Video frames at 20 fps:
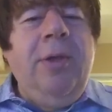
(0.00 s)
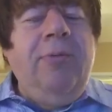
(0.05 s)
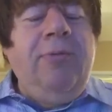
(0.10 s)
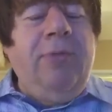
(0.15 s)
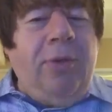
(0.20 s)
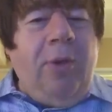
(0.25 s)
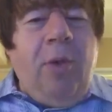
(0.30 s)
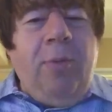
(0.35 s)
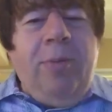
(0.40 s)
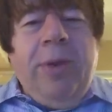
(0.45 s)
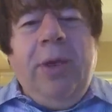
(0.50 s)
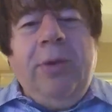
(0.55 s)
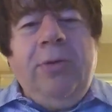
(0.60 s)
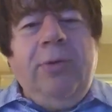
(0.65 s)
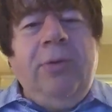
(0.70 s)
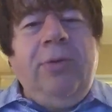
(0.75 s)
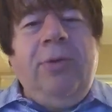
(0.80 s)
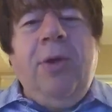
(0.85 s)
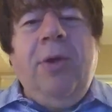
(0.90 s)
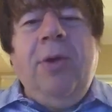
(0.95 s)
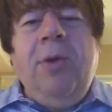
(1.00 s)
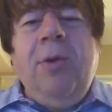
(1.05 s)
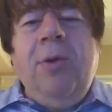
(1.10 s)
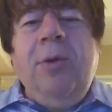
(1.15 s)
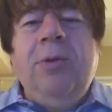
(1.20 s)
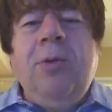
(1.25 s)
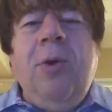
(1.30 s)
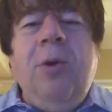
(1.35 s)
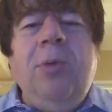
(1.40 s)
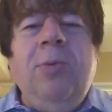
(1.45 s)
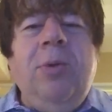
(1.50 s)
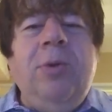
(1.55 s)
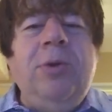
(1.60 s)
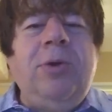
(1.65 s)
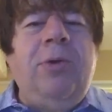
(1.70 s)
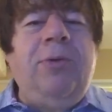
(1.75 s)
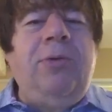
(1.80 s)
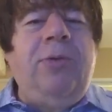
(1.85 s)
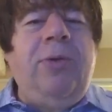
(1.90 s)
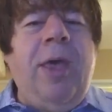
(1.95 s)
If you don't pay interest on gold, gold will
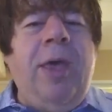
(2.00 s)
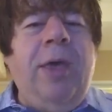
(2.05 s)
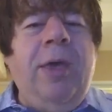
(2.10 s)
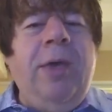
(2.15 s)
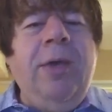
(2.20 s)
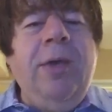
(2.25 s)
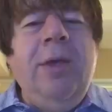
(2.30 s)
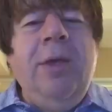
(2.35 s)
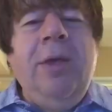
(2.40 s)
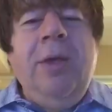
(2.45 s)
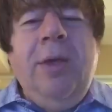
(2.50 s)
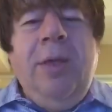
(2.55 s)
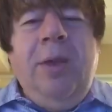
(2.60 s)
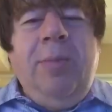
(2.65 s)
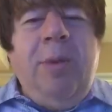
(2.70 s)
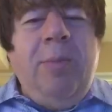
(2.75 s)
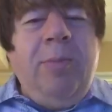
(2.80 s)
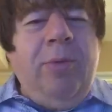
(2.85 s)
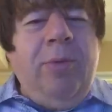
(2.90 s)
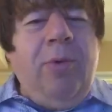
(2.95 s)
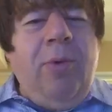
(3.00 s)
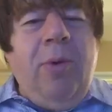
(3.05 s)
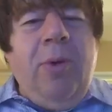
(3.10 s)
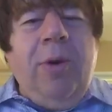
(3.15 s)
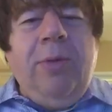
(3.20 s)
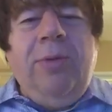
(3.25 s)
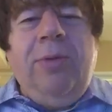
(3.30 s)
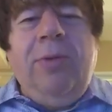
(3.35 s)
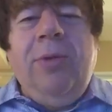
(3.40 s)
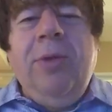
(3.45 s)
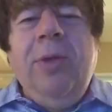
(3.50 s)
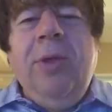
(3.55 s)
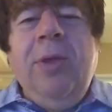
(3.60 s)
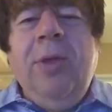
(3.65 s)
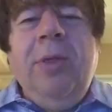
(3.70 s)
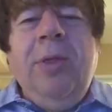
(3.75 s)
just stay in people's hoards.